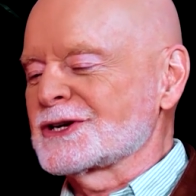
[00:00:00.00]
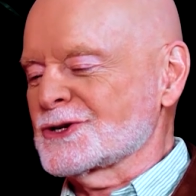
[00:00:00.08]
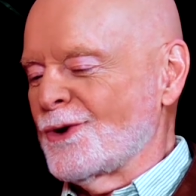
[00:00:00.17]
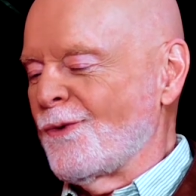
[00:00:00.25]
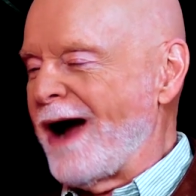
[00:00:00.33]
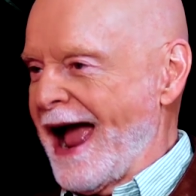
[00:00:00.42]

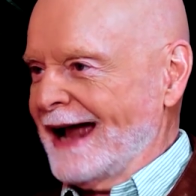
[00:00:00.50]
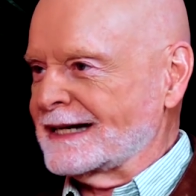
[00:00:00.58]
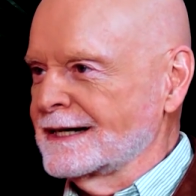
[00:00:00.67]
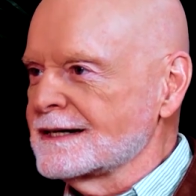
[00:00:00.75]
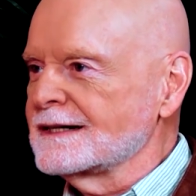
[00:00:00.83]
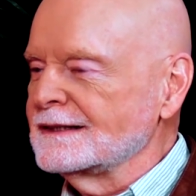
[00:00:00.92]

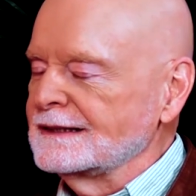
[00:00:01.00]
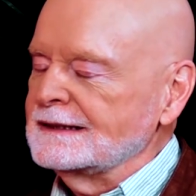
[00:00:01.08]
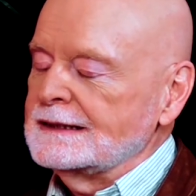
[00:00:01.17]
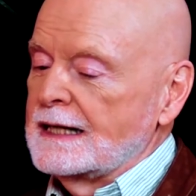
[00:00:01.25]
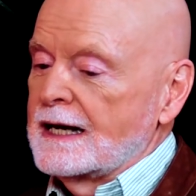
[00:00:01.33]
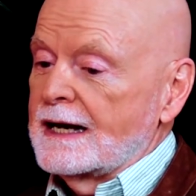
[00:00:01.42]
Schwack.
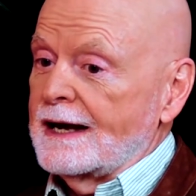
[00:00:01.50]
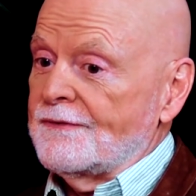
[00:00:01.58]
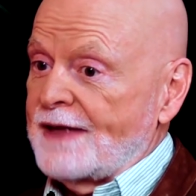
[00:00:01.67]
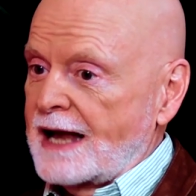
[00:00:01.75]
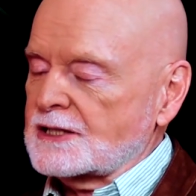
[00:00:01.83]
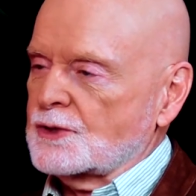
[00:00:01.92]
And
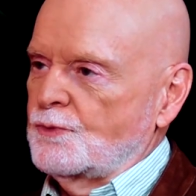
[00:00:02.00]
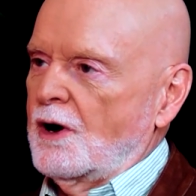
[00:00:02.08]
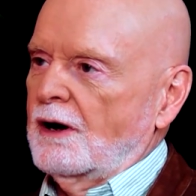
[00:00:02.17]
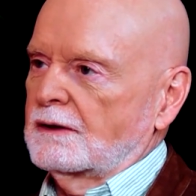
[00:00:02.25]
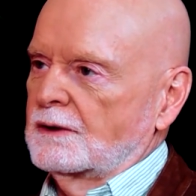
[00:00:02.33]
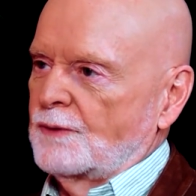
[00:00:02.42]
that's
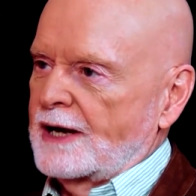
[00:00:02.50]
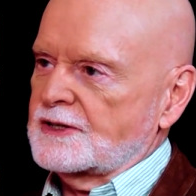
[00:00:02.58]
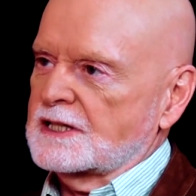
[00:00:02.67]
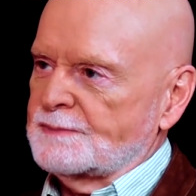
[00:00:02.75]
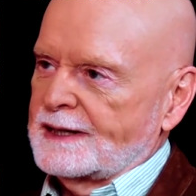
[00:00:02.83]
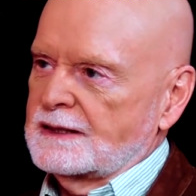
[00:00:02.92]
what the
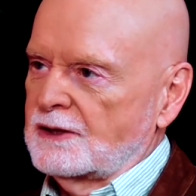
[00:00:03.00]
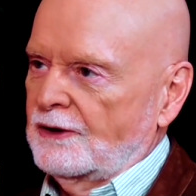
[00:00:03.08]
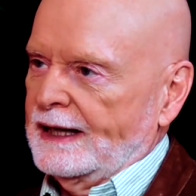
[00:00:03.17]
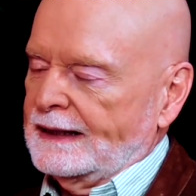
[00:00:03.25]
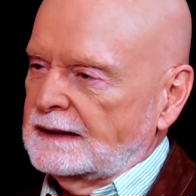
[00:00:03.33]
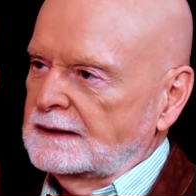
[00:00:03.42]
West has been
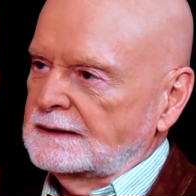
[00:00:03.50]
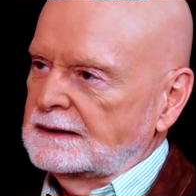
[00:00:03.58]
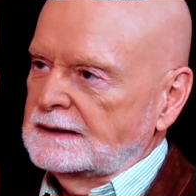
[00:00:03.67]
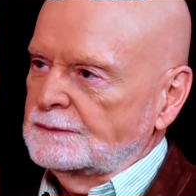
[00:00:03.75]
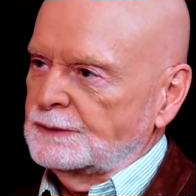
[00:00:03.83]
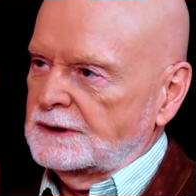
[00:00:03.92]
doing
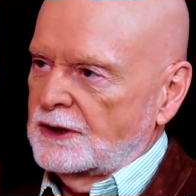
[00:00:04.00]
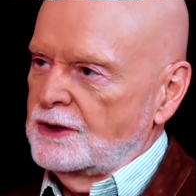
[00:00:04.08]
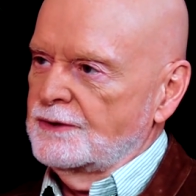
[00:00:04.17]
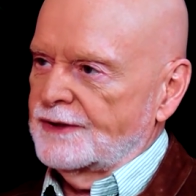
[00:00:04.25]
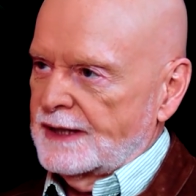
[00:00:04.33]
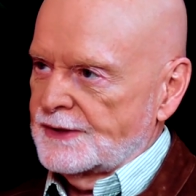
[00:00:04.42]
with the
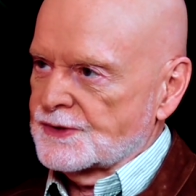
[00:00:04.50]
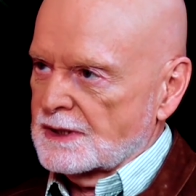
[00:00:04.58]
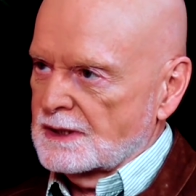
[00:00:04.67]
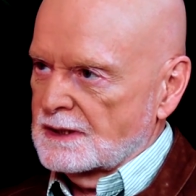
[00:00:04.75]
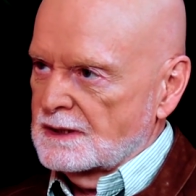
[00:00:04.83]
Houthis.